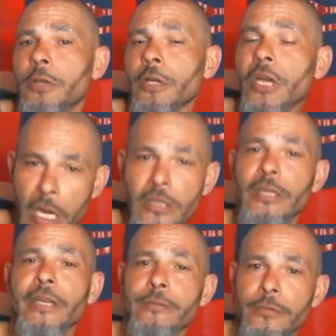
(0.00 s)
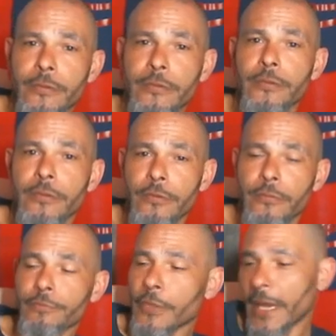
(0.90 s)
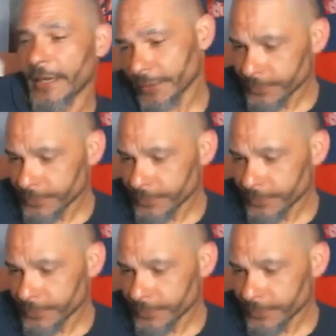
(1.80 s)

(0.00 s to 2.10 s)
cuddling. Like,